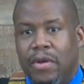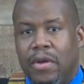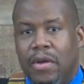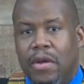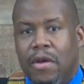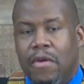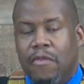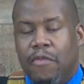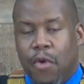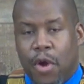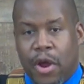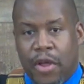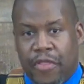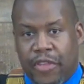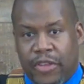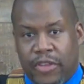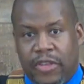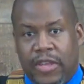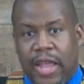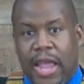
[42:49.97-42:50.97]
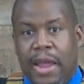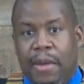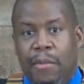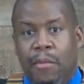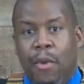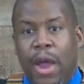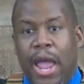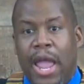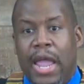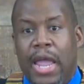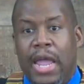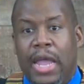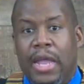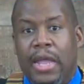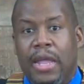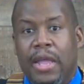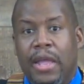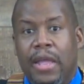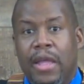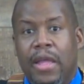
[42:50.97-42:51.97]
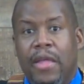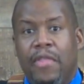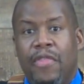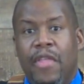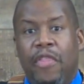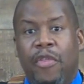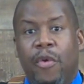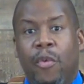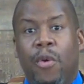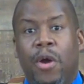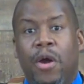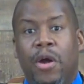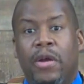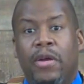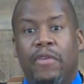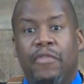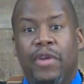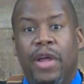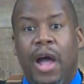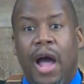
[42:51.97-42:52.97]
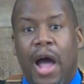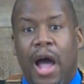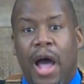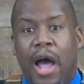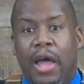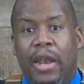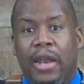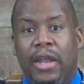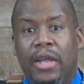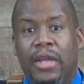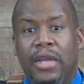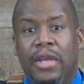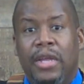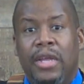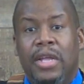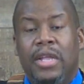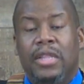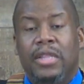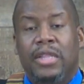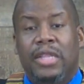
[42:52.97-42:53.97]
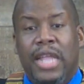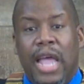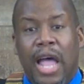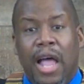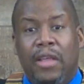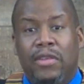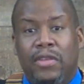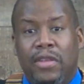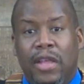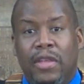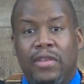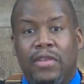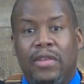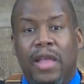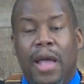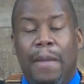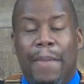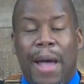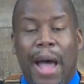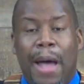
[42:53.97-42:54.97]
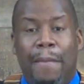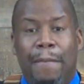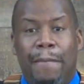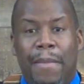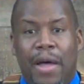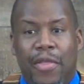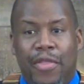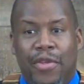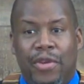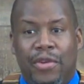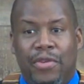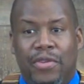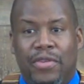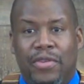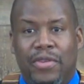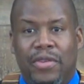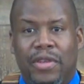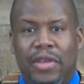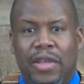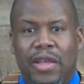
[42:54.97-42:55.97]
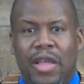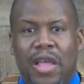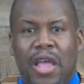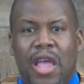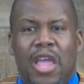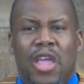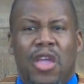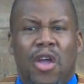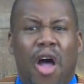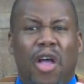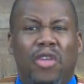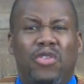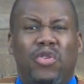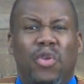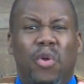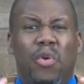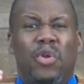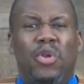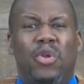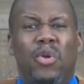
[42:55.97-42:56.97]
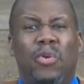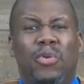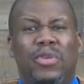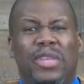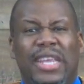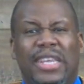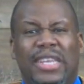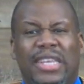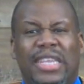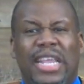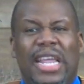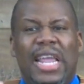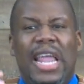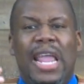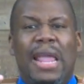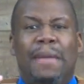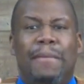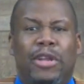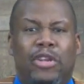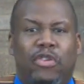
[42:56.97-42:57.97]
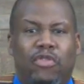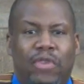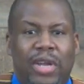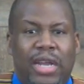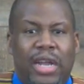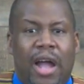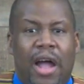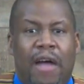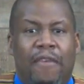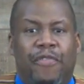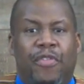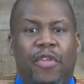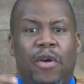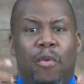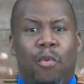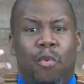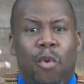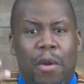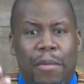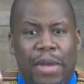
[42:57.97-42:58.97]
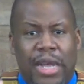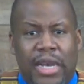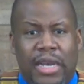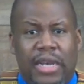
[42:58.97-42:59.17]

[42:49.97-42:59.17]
For the same way that the word of God tells us about mothers, he also uses the imagery of the woman